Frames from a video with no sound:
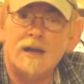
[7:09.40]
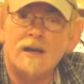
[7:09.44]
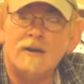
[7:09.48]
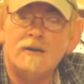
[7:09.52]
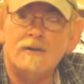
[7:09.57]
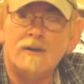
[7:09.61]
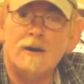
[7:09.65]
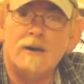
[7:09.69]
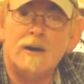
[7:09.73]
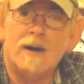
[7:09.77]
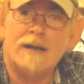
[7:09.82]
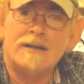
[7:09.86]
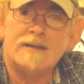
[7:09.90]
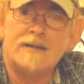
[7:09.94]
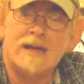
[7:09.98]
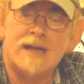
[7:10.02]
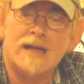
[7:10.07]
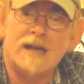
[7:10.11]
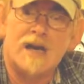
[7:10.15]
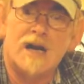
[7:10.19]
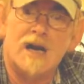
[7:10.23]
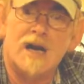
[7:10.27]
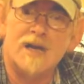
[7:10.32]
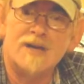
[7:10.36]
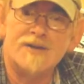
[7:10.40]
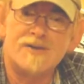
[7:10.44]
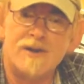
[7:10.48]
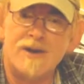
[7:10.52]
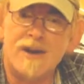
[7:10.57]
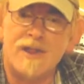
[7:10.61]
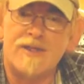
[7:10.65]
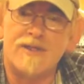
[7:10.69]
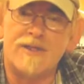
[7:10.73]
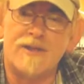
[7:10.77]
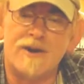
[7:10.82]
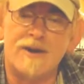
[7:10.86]
grow out to like
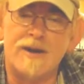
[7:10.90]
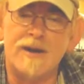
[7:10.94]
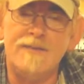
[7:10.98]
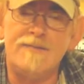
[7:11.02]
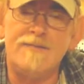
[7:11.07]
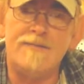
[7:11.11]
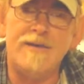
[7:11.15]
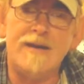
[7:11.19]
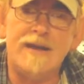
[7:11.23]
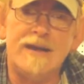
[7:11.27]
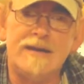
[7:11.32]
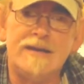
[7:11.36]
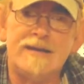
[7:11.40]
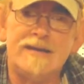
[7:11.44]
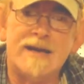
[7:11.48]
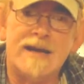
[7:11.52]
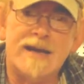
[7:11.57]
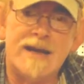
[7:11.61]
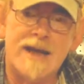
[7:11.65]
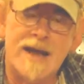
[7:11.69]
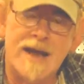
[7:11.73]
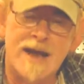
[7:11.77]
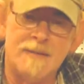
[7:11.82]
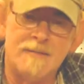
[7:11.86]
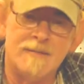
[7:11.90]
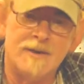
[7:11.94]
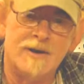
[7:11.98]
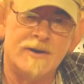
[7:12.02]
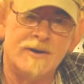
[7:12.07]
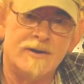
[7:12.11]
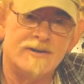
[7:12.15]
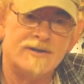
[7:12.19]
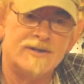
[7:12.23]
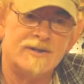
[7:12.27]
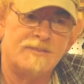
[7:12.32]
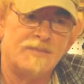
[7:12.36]
130 feet in
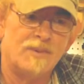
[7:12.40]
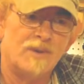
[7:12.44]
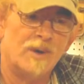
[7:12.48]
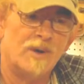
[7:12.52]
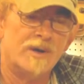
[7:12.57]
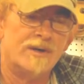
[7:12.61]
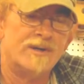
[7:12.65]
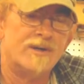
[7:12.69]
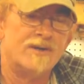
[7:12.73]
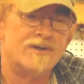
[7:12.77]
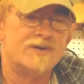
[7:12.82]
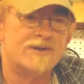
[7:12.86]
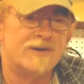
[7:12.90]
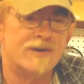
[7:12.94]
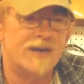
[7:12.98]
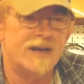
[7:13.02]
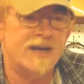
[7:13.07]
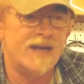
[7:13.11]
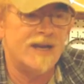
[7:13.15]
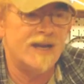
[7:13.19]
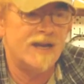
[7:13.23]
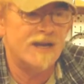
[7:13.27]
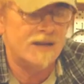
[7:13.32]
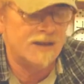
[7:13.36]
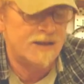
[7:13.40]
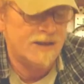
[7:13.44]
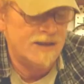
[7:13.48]
diameter to support the tree,